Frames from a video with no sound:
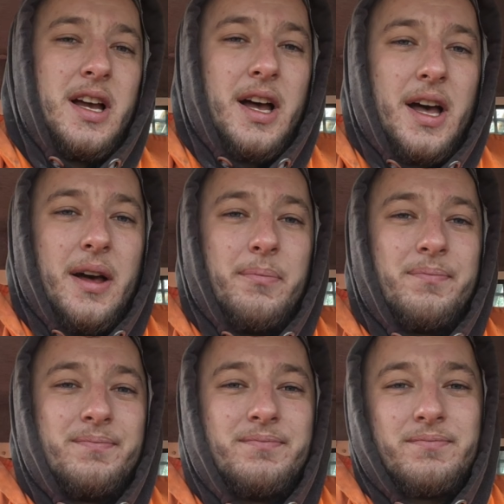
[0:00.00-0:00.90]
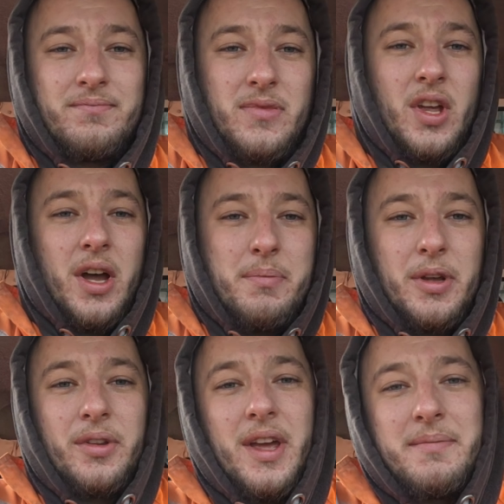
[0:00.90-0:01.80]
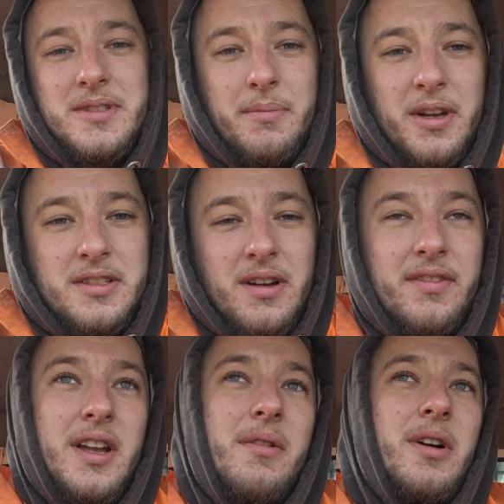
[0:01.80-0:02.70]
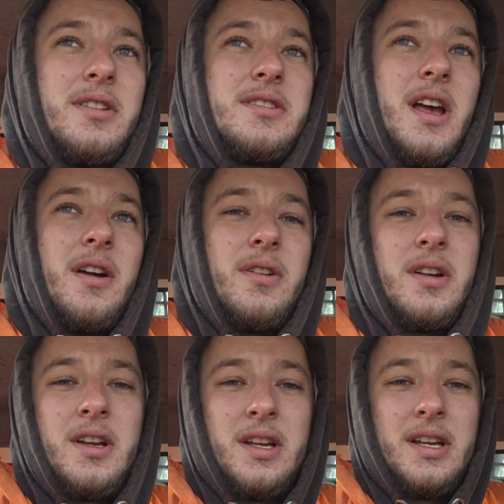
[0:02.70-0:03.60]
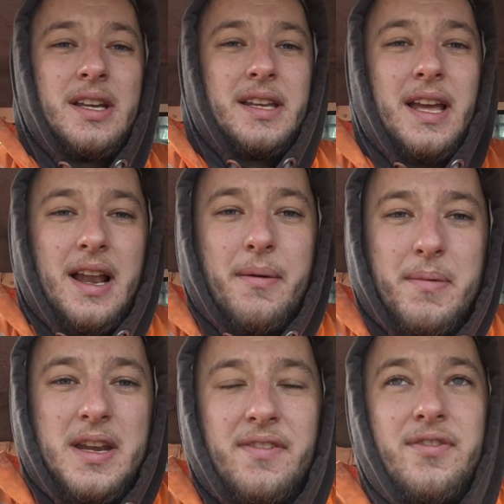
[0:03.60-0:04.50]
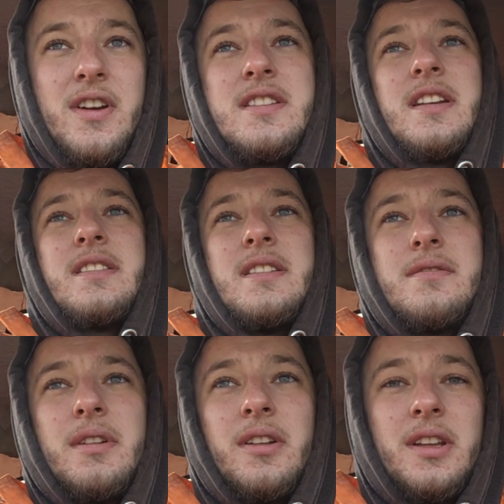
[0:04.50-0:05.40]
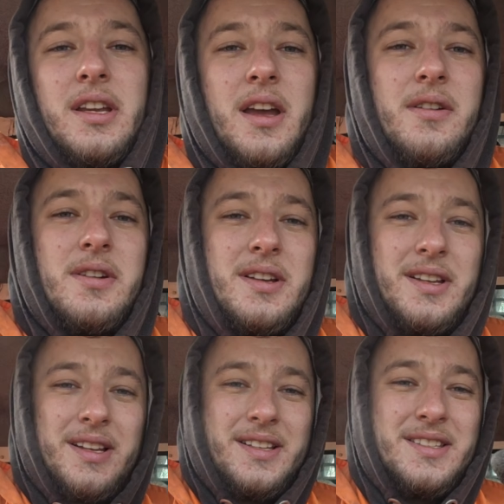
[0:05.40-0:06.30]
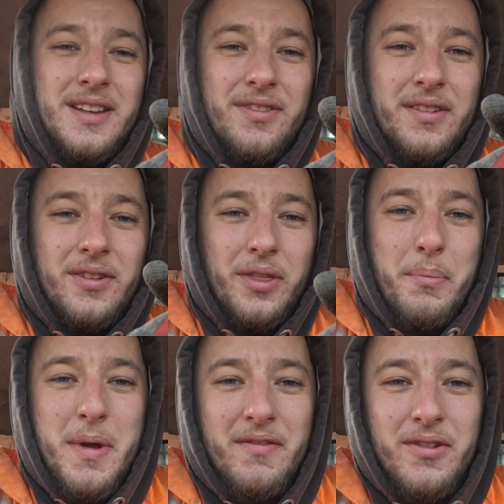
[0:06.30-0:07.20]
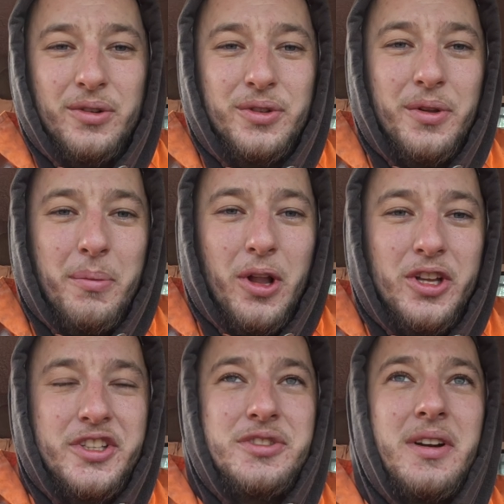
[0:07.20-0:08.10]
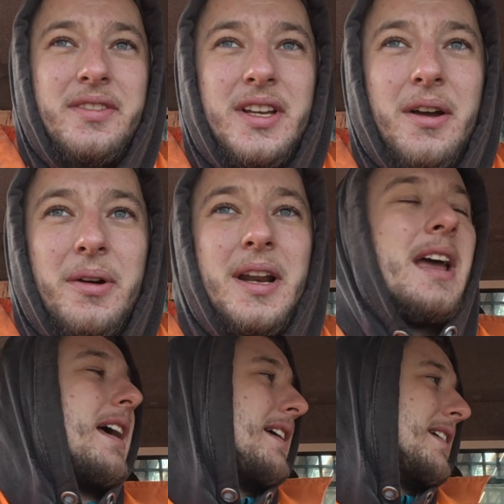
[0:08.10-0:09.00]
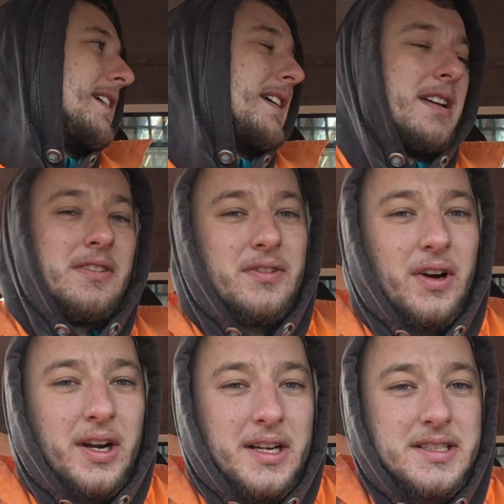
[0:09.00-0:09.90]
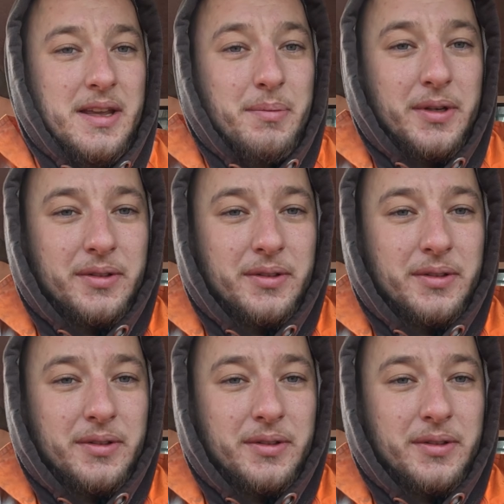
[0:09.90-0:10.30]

that I build them something to have a go on. So getting a mini 360 swing on the go, see if they've got the minerals or the bollocks to have a go on it. Right, let's get